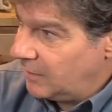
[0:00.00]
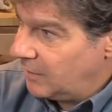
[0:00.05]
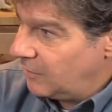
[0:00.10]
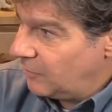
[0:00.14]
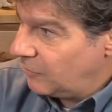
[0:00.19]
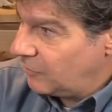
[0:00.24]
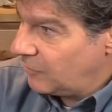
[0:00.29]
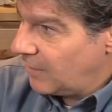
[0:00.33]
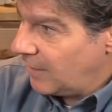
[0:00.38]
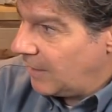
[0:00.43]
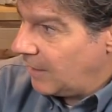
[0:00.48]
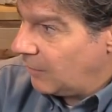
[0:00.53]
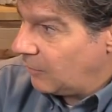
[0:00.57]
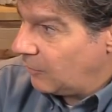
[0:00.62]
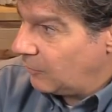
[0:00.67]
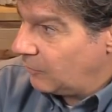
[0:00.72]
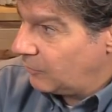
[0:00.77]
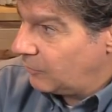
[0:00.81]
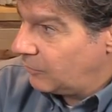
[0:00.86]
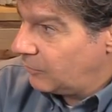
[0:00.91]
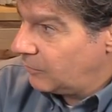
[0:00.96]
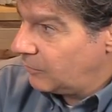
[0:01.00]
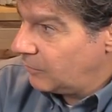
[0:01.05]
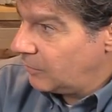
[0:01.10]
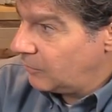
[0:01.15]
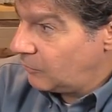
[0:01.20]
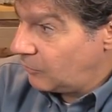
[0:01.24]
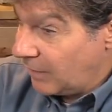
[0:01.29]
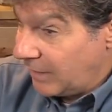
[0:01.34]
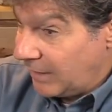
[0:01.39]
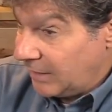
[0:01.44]
is out of
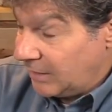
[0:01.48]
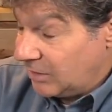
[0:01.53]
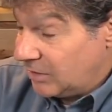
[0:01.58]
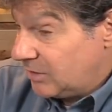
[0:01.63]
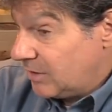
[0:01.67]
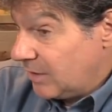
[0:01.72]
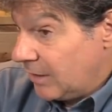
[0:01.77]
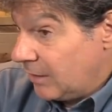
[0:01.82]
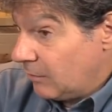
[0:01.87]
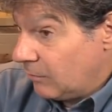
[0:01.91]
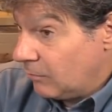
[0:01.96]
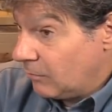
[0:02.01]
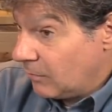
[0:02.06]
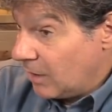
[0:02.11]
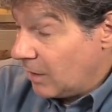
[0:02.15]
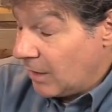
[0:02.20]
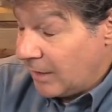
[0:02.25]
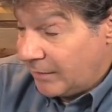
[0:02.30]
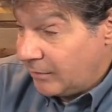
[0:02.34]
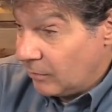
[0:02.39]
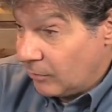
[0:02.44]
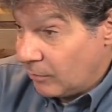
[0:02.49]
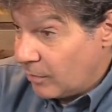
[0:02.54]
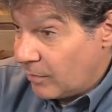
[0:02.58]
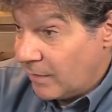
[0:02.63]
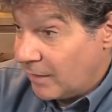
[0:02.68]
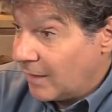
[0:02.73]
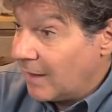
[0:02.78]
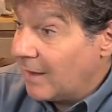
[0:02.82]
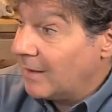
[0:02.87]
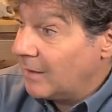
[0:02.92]
range and i don't
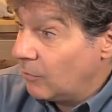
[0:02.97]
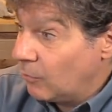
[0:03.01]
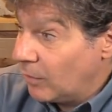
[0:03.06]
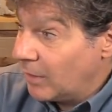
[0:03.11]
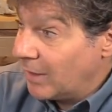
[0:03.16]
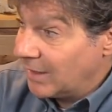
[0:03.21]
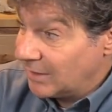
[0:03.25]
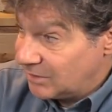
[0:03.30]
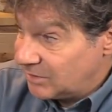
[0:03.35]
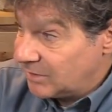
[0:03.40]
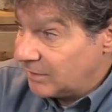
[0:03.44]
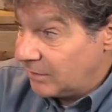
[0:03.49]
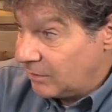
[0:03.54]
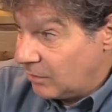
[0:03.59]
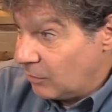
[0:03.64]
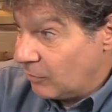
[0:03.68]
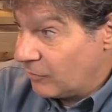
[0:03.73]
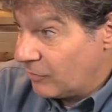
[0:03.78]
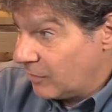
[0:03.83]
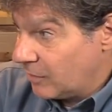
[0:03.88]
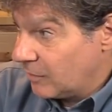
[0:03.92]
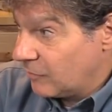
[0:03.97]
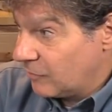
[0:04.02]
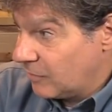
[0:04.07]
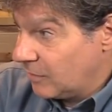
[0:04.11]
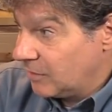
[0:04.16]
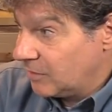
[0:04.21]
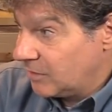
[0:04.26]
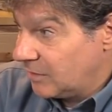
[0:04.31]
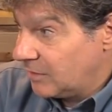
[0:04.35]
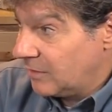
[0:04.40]
think anyone actually knows that
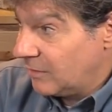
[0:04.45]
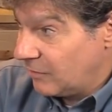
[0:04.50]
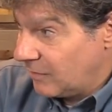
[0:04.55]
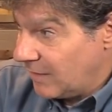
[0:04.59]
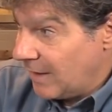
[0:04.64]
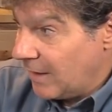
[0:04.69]
extinction is